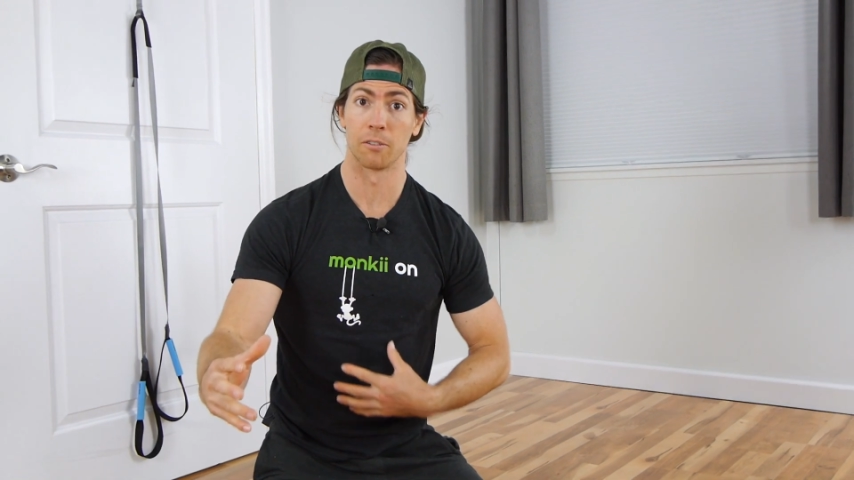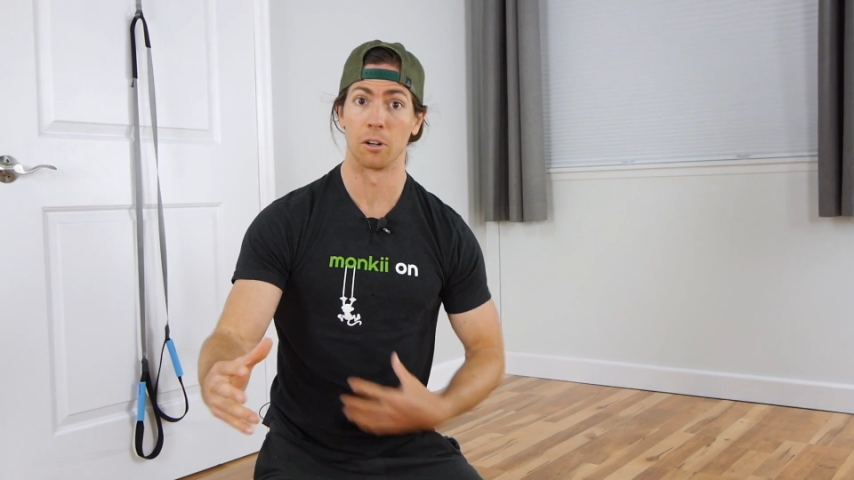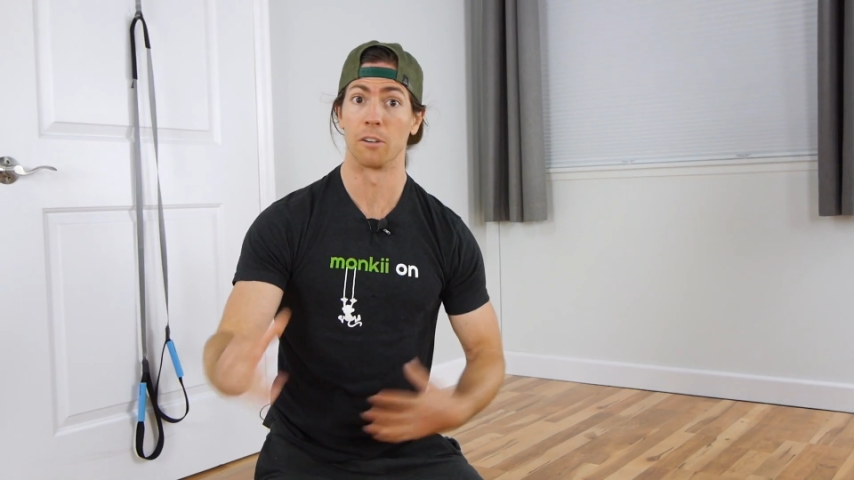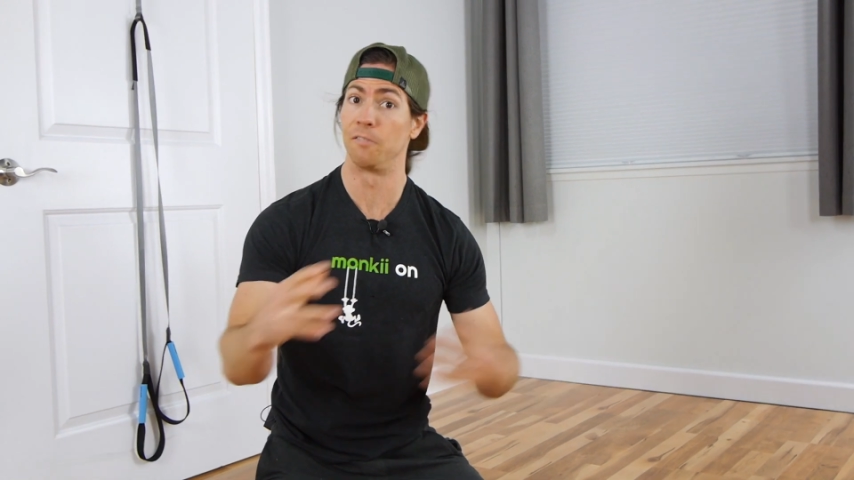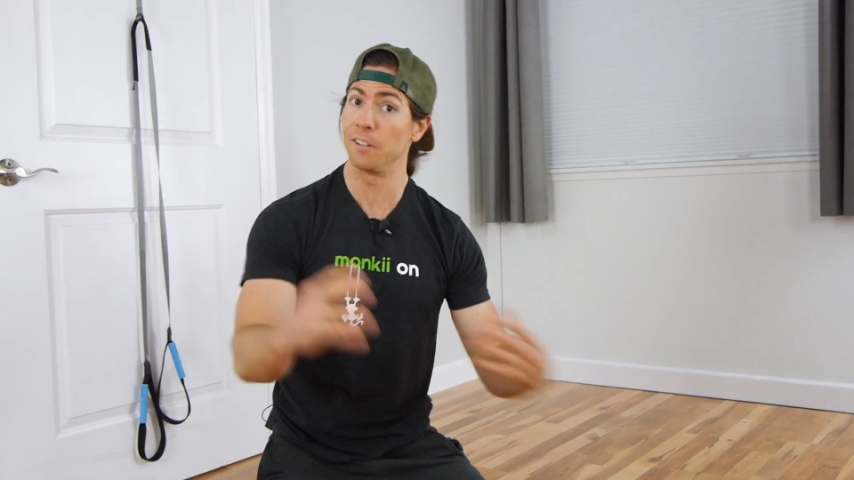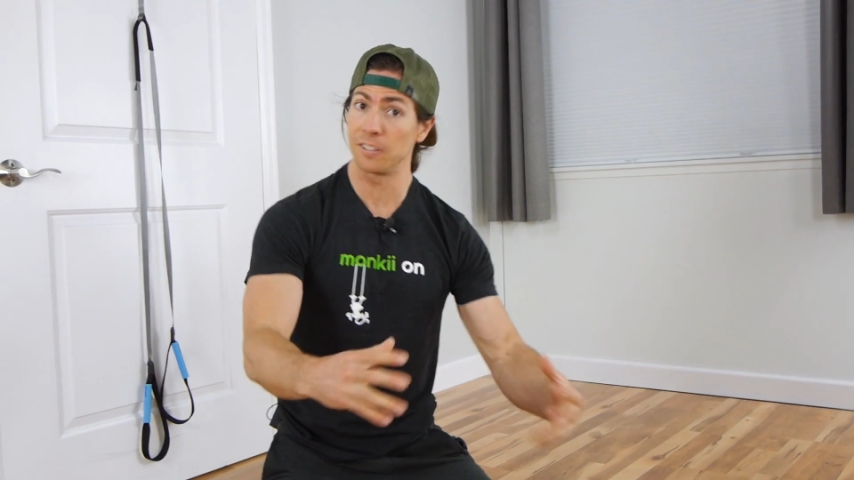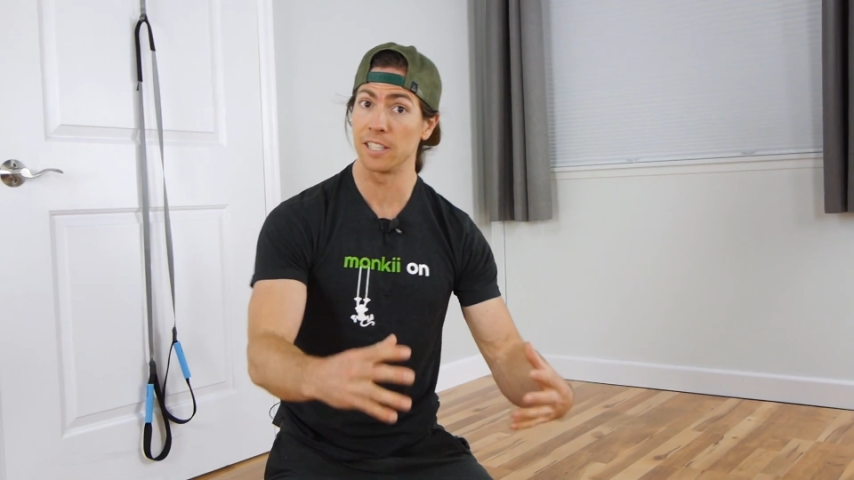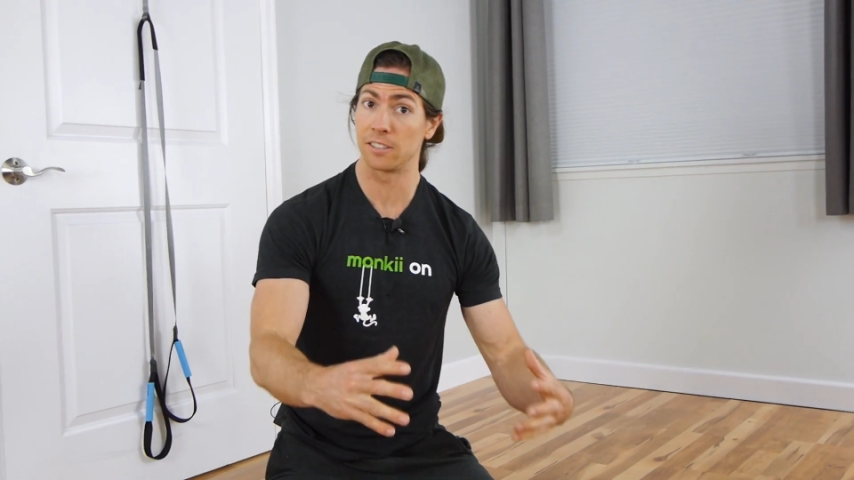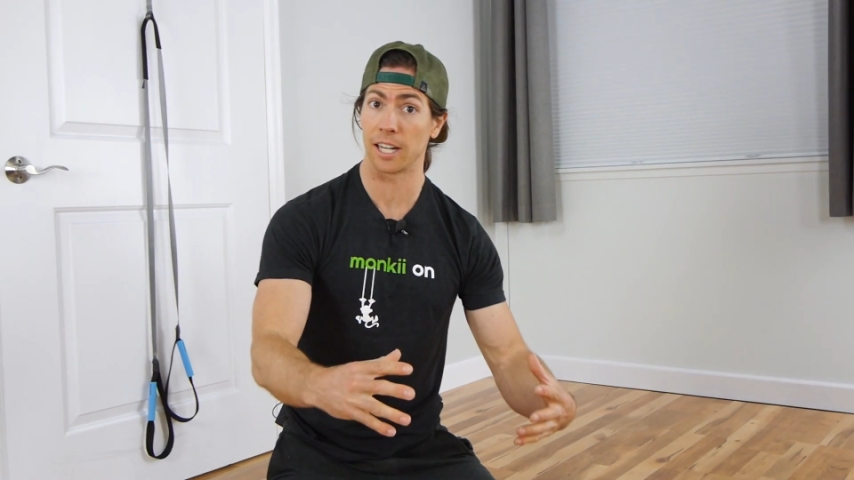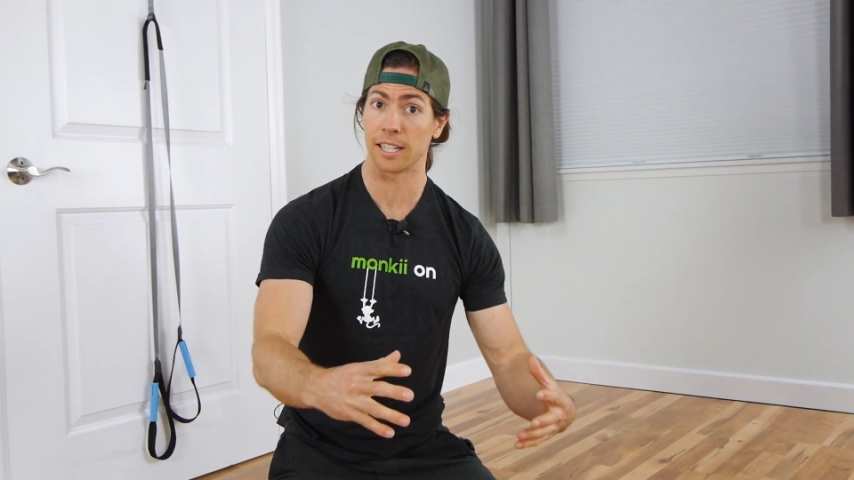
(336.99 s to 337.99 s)
for
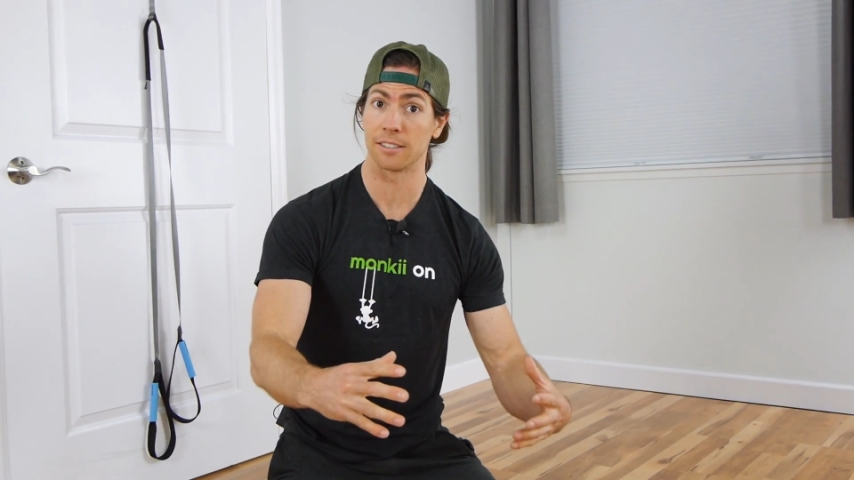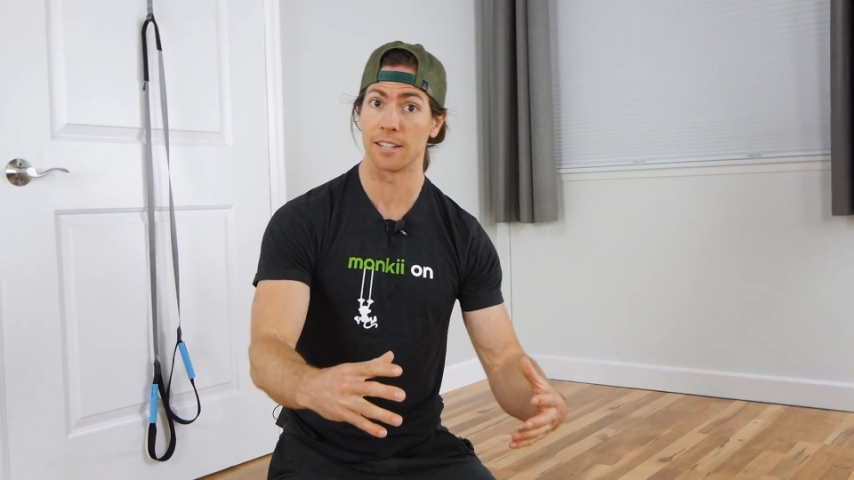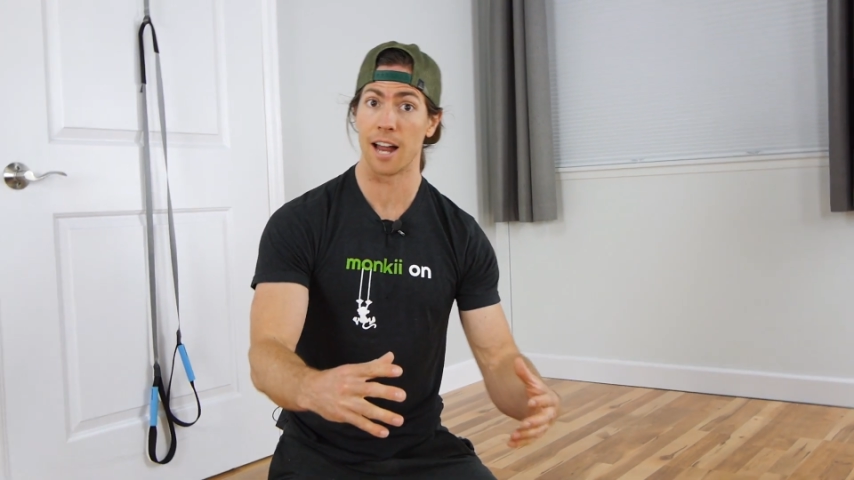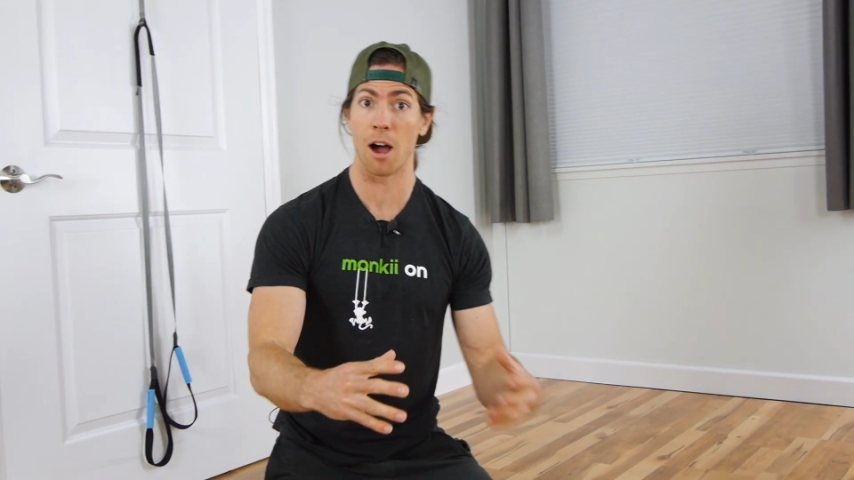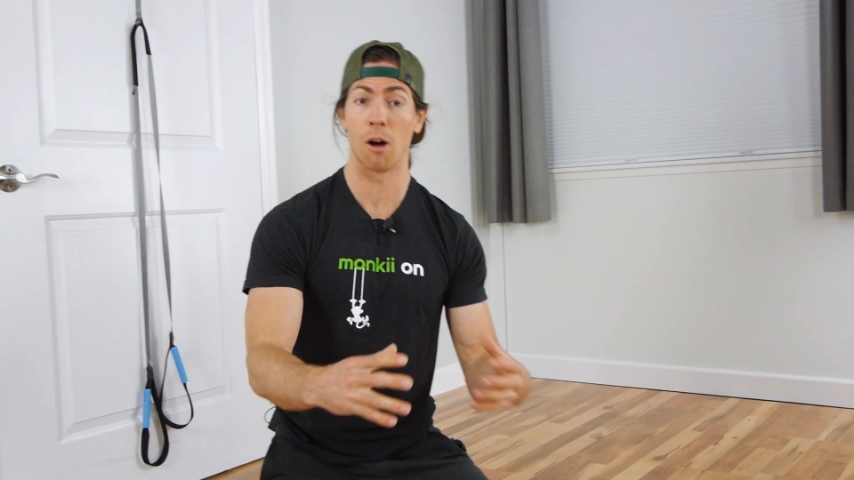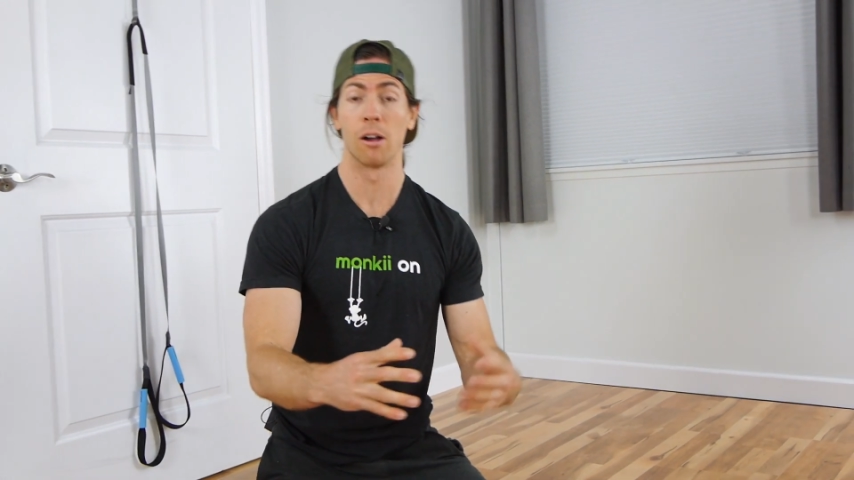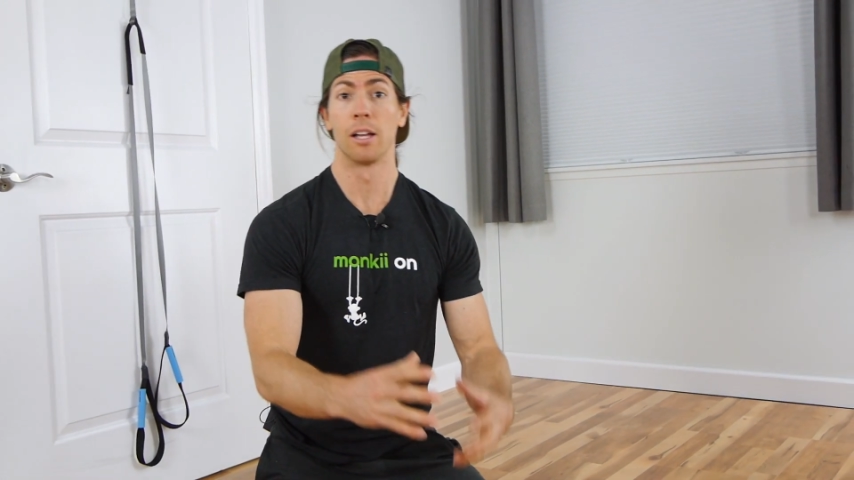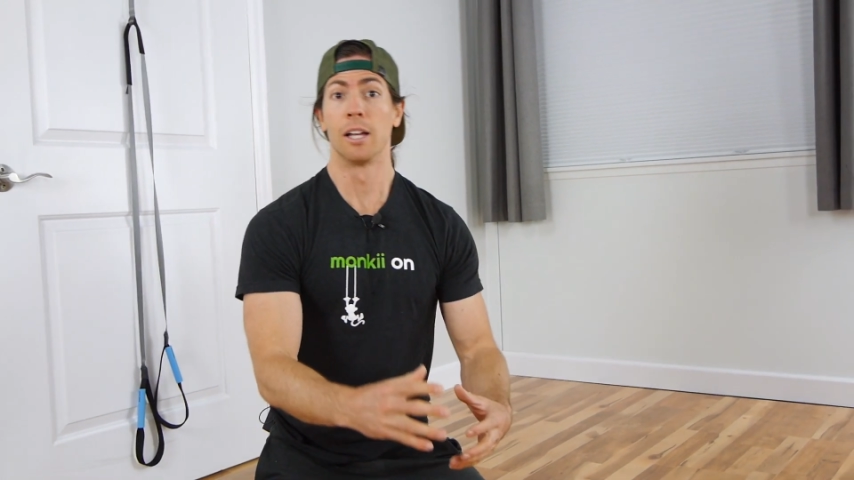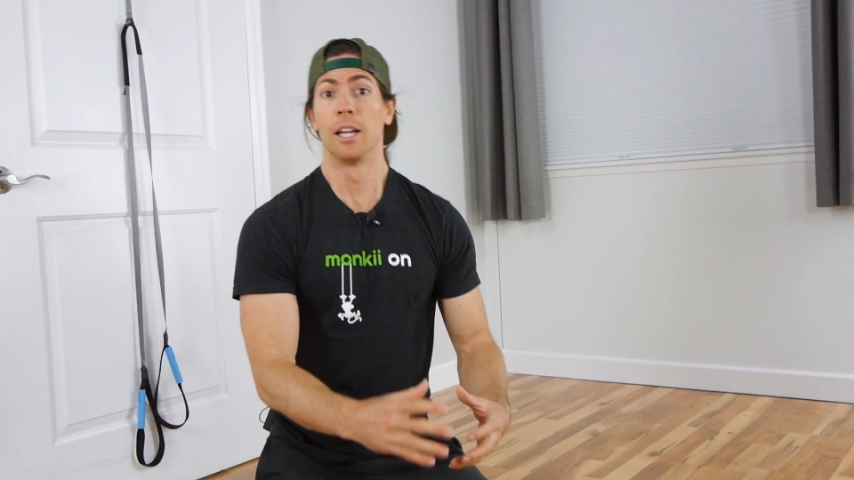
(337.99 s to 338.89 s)
15 seconds now